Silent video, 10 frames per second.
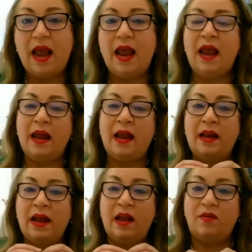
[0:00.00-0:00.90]

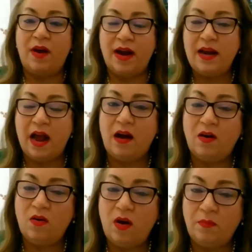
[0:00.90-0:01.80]
And right
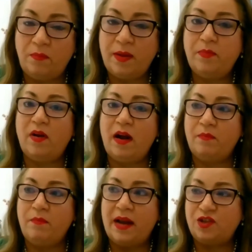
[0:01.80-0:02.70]
now, people are
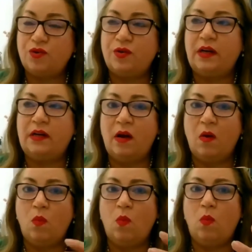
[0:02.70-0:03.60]
measuring
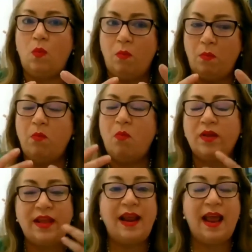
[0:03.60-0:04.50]
more
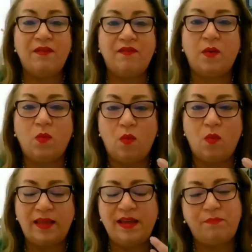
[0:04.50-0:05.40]
than ever
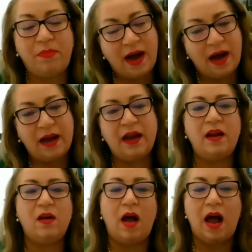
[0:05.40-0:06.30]
what they buy
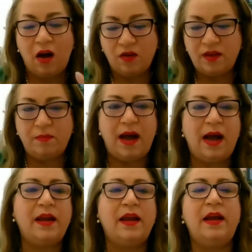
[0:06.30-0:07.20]
and how they
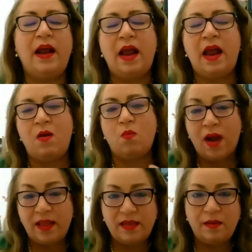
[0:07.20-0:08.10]
buy it and
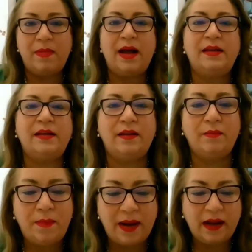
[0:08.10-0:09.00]
when they buy it.
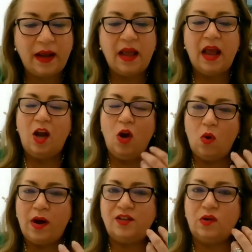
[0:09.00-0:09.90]
But
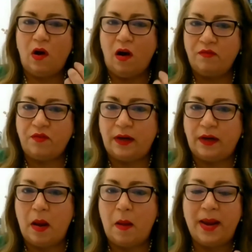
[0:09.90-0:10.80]
look at your offering.
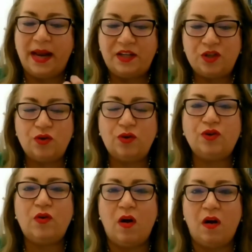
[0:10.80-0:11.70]
Make sure
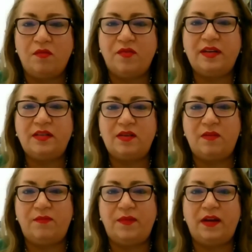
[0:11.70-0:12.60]
you're offering
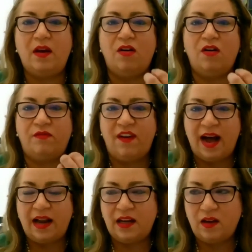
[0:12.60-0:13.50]
something of
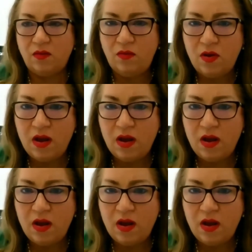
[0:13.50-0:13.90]
value,